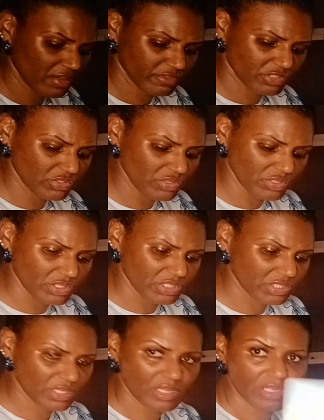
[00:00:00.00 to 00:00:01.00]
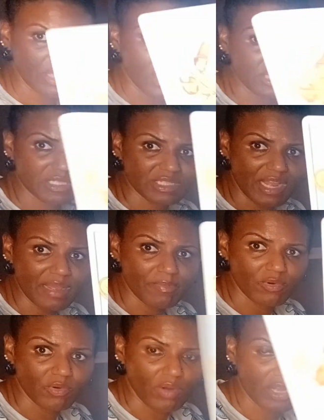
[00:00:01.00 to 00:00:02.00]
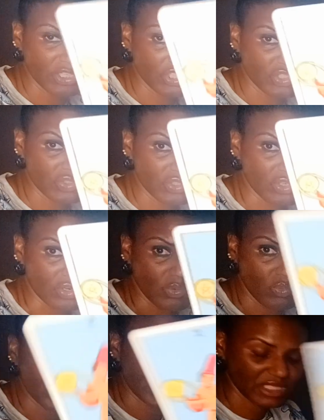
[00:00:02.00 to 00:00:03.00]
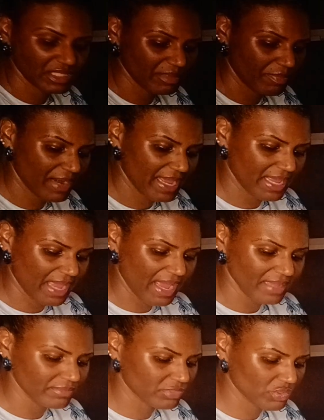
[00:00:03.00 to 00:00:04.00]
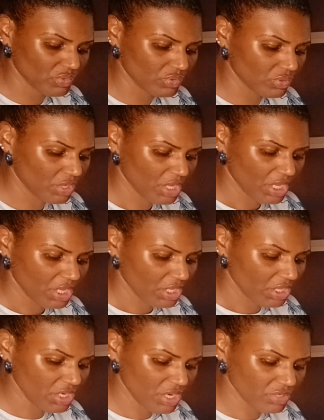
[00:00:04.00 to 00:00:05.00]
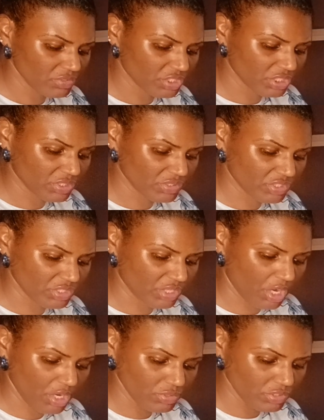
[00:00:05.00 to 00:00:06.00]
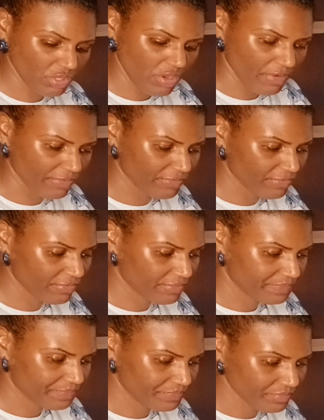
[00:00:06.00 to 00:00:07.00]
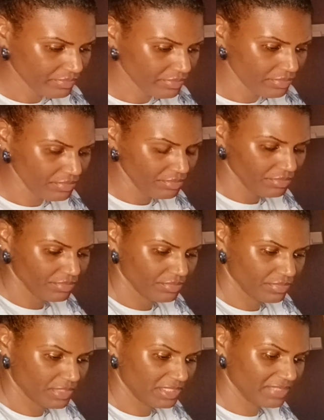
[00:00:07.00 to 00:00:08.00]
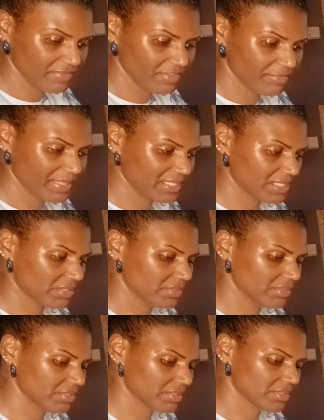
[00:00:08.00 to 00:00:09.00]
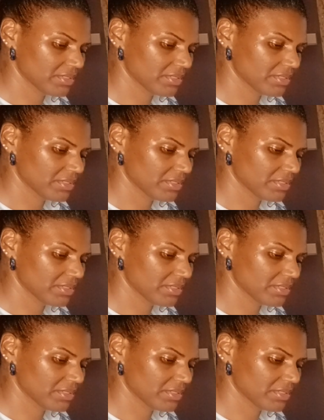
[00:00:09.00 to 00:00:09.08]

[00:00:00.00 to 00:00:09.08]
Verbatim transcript: of swords unstable, unsure, wanting to play games or, you know, just, just close off. Seven of Pentacles.